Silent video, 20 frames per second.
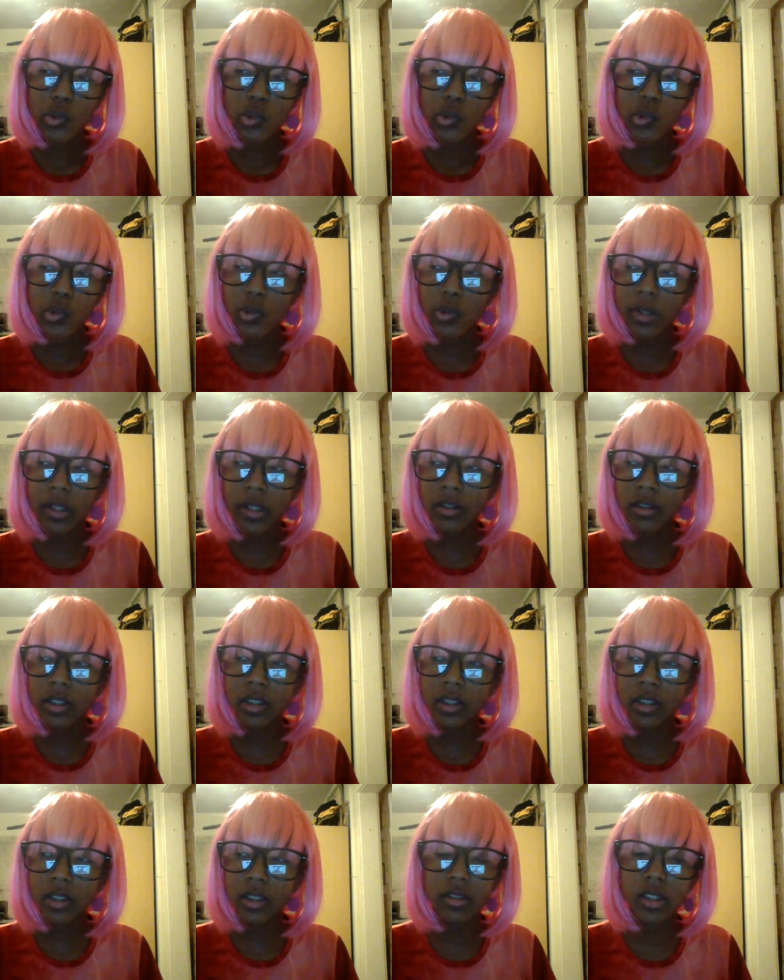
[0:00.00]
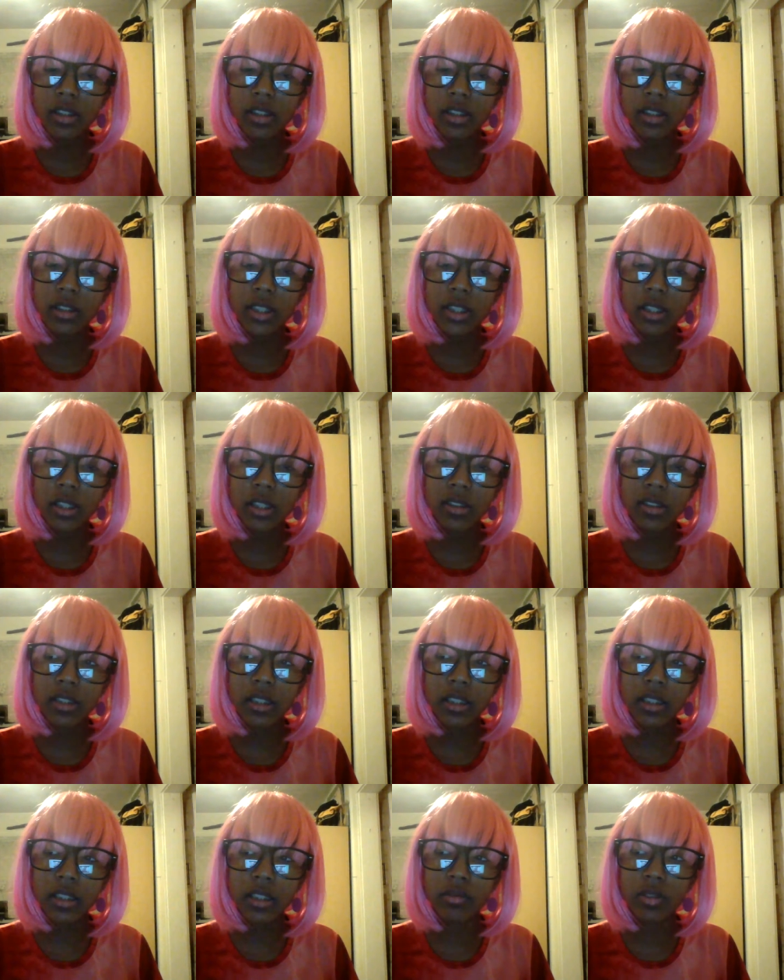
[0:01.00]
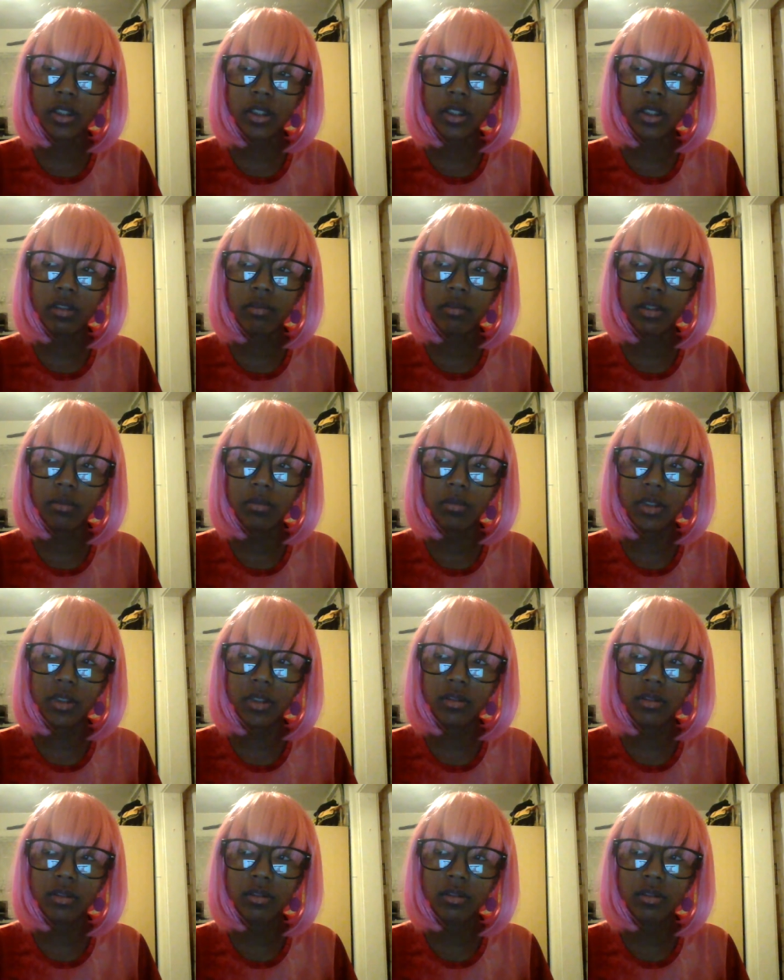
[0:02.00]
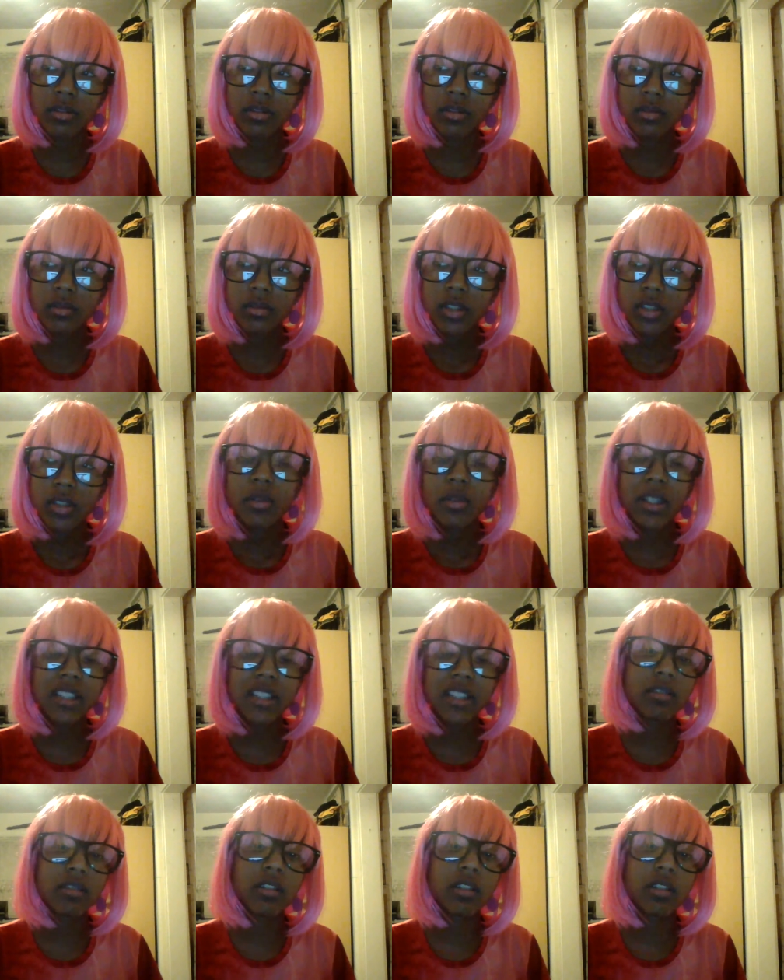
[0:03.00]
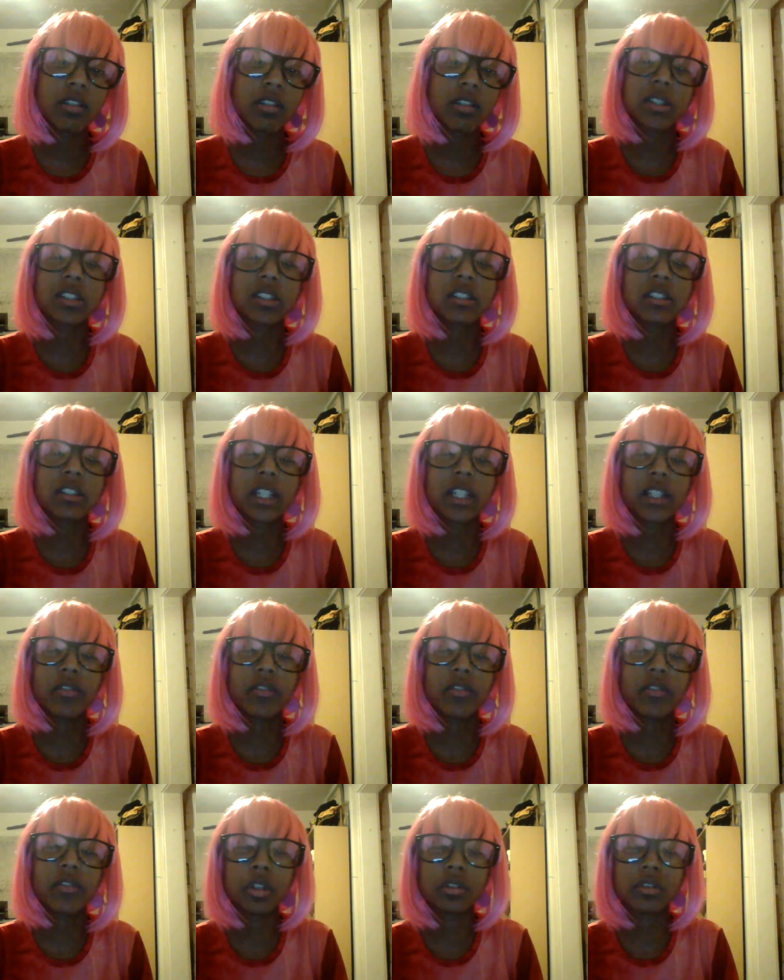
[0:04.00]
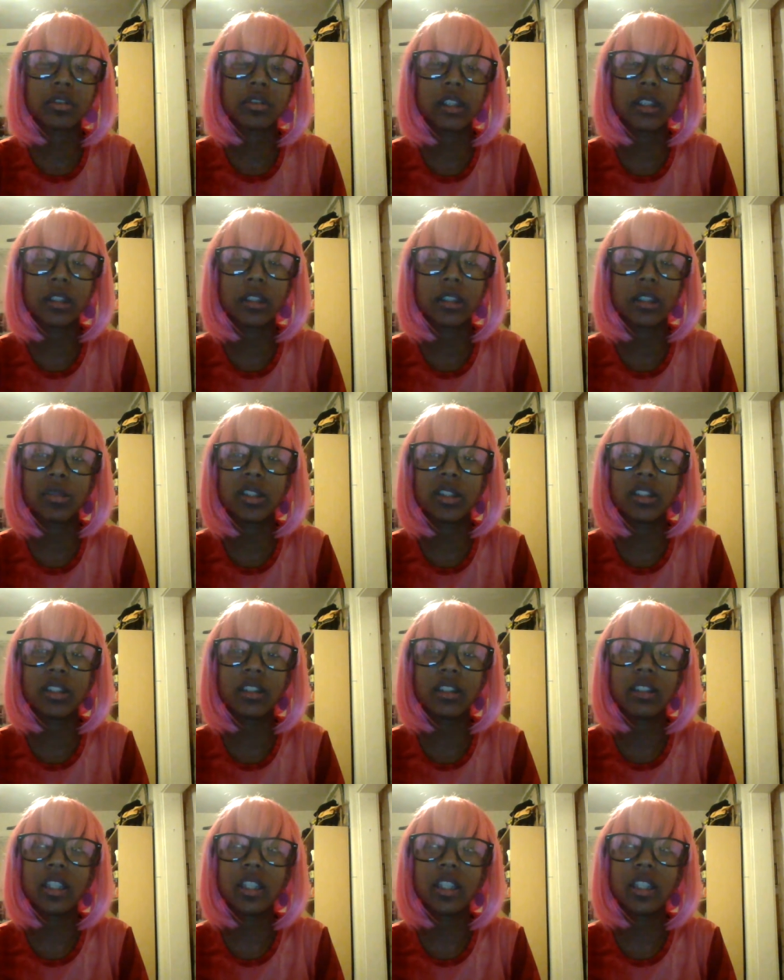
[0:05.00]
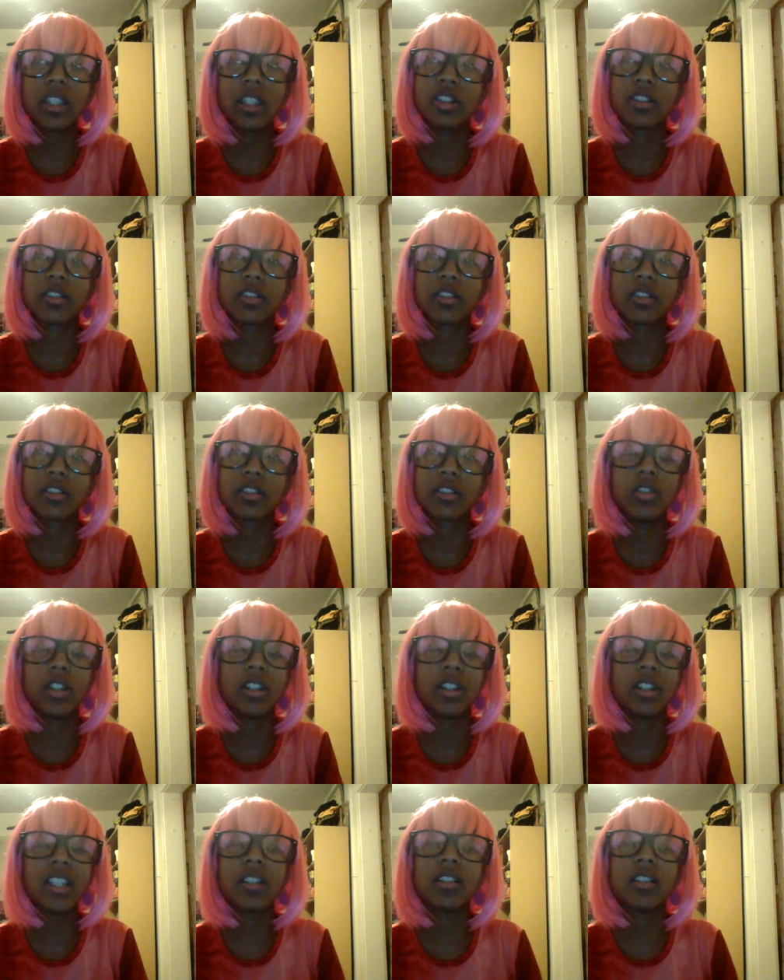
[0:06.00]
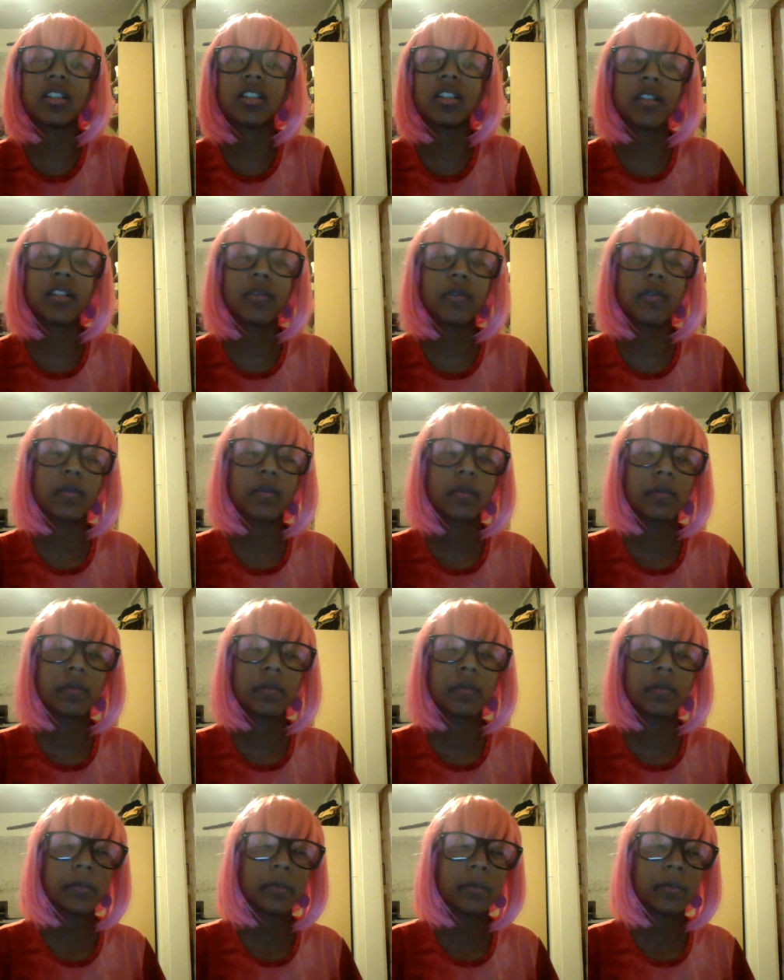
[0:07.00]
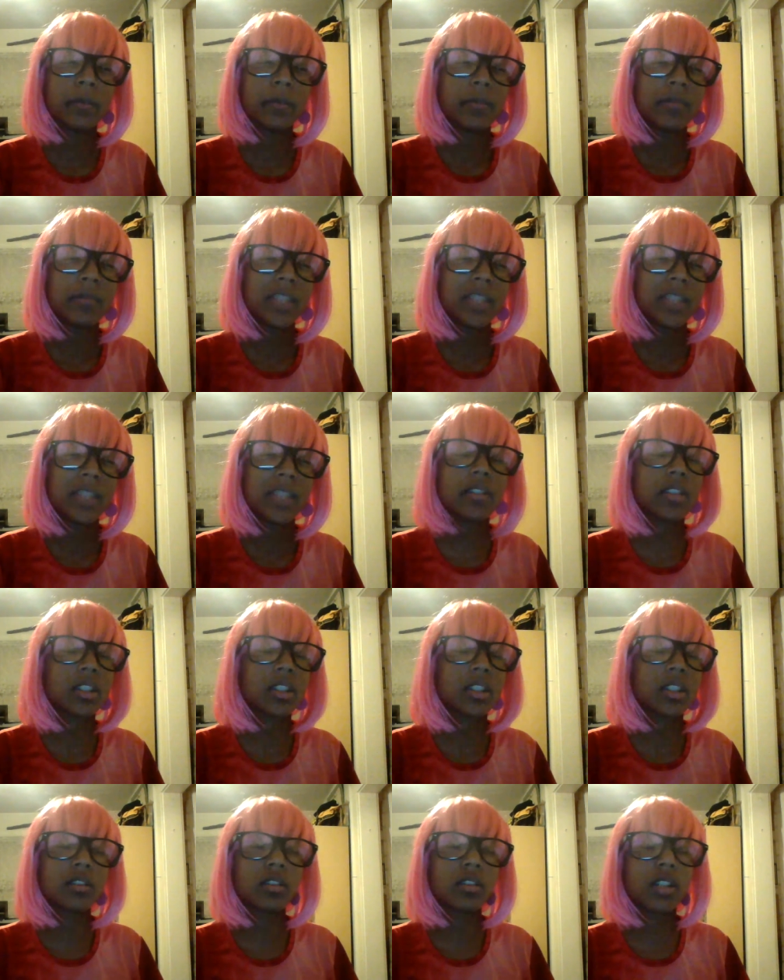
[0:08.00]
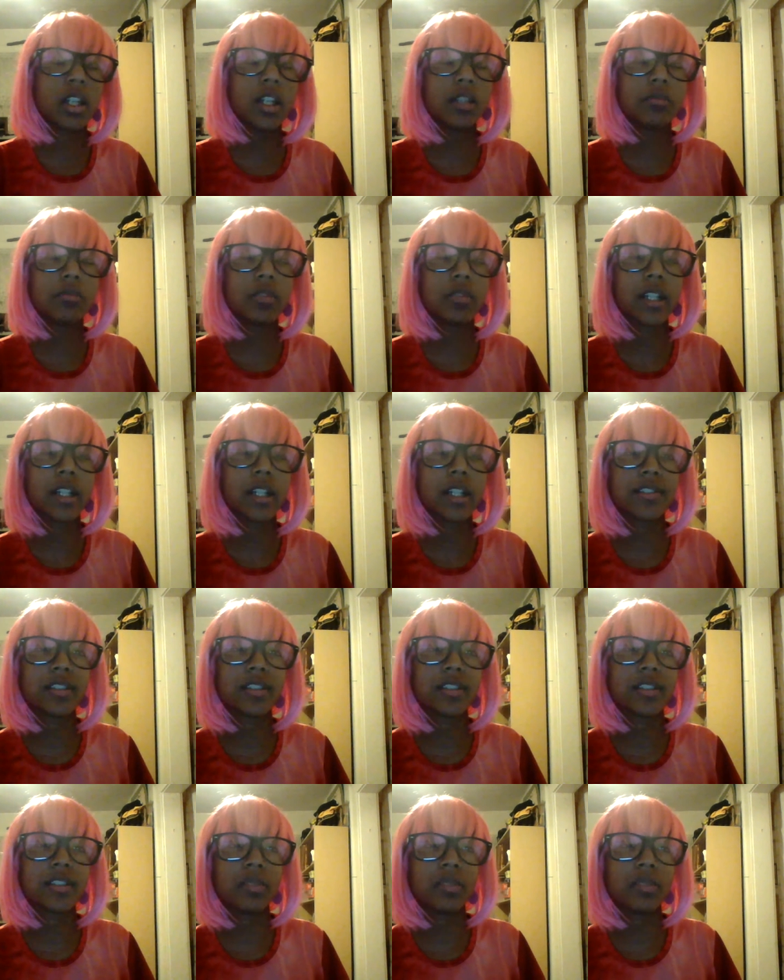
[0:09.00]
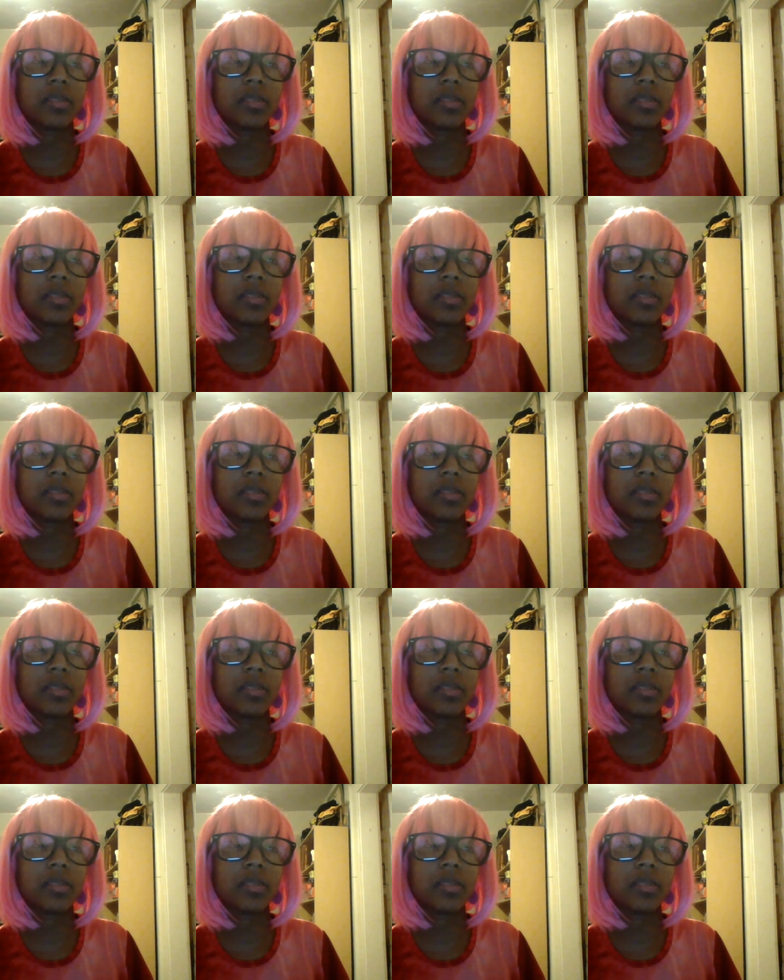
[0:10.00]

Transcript: So why would I change these animal designs after like three months? Well, actually, three, three months is kind of a long time, but they, they only just started in the middle. I still have a ton more houses to build.